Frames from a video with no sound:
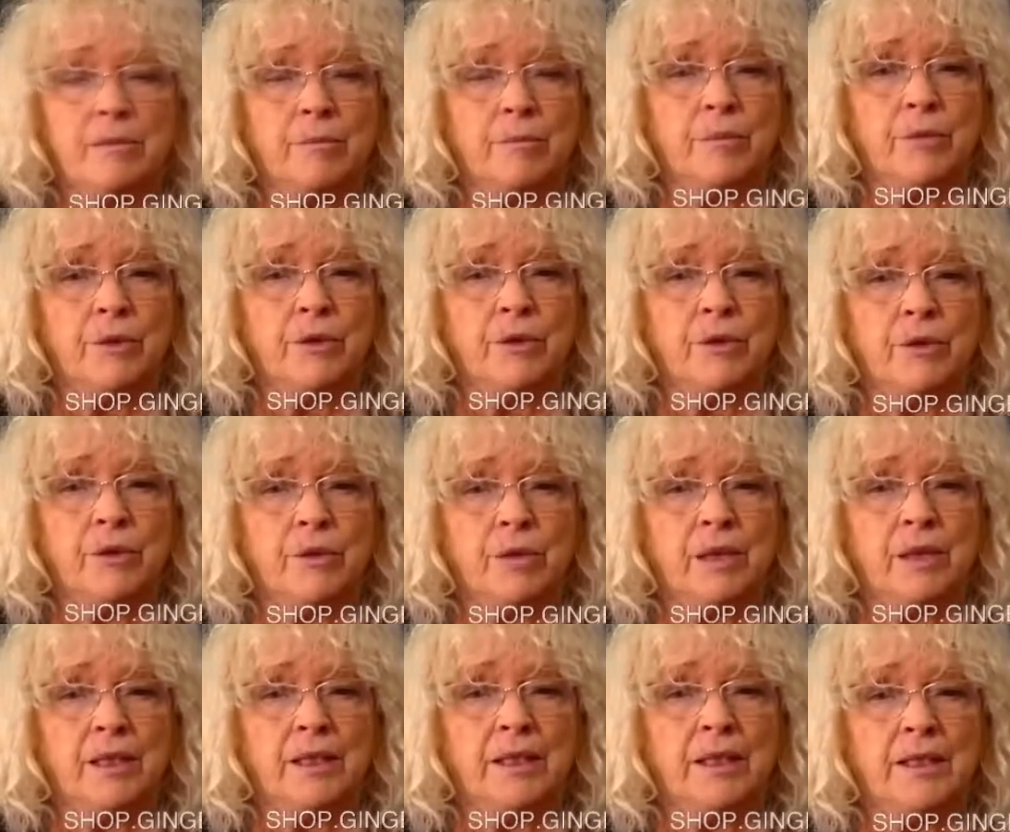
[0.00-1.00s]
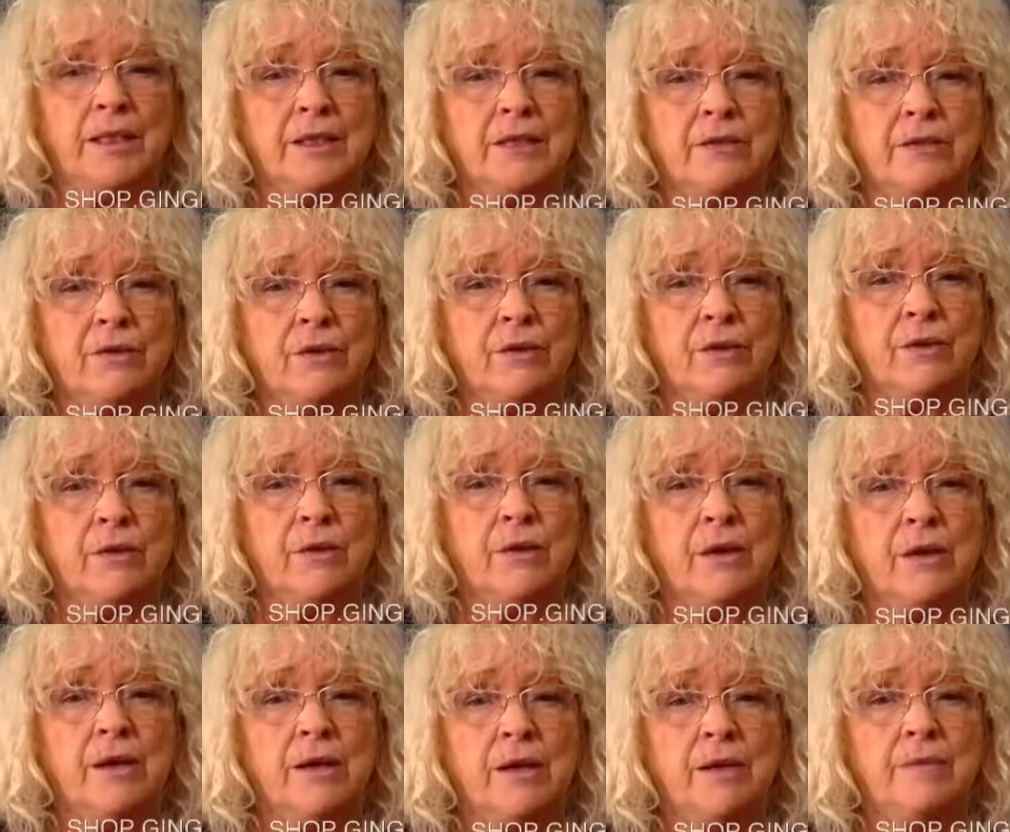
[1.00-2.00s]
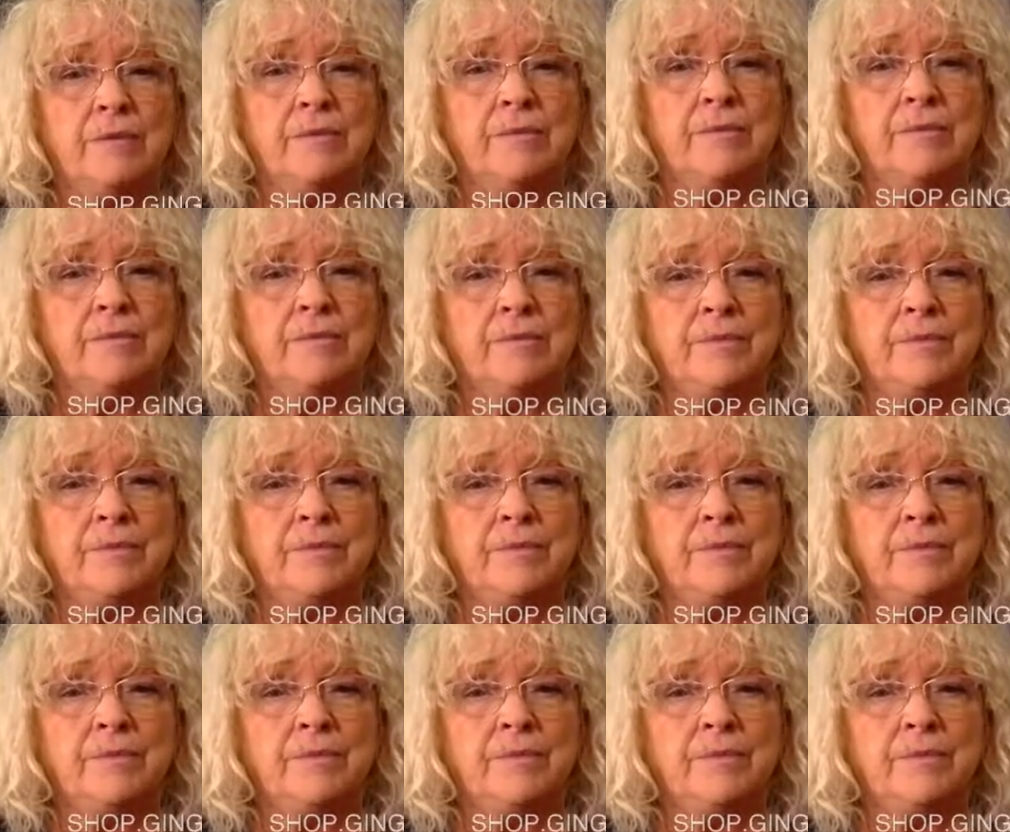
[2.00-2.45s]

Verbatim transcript: put you on my list for um,